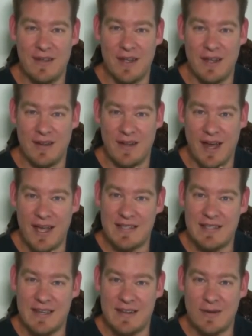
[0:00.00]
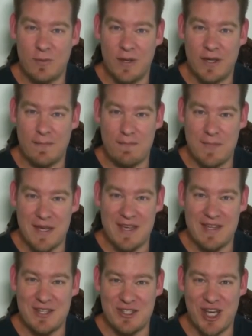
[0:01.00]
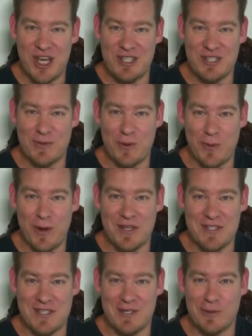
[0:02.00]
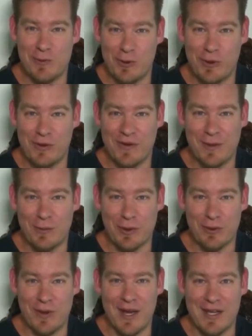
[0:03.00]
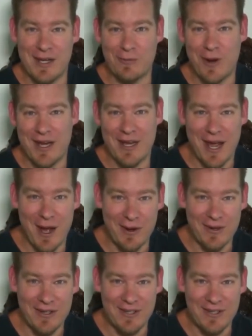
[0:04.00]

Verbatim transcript: in the idea that we can be the change that we want to see in the world, and we're creating it right now.